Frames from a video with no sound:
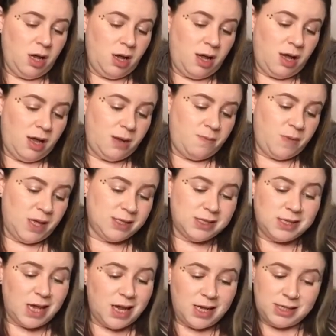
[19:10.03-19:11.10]
Um, as I
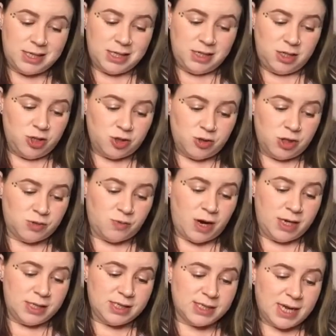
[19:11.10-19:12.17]
say, I didn't enjoy his
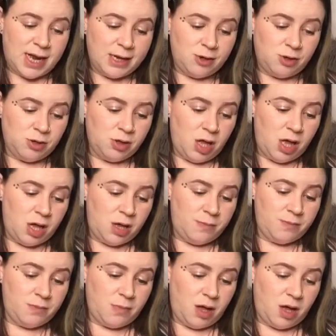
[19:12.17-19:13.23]
writing style.
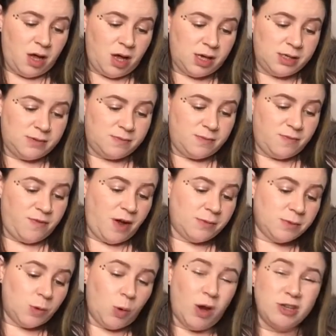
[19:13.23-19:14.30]
Um, I
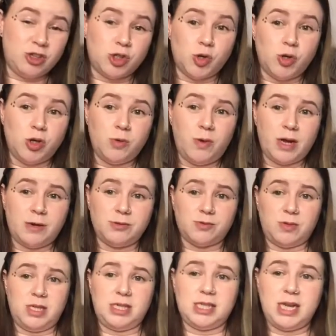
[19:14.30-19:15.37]
found him quite dull when I was
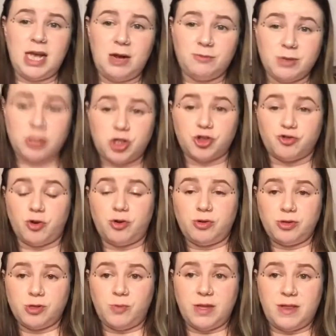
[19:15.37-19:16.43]
reading it. I
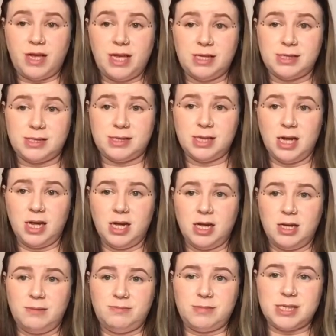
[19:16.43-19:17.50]
struggled with his
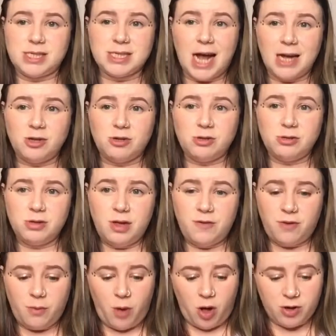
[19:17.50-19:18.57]
style,
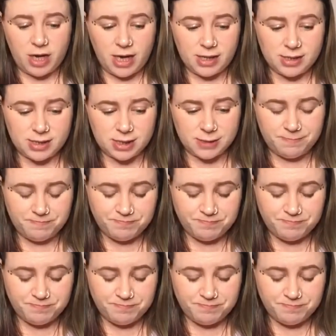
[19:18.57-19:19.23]
if I'm honest.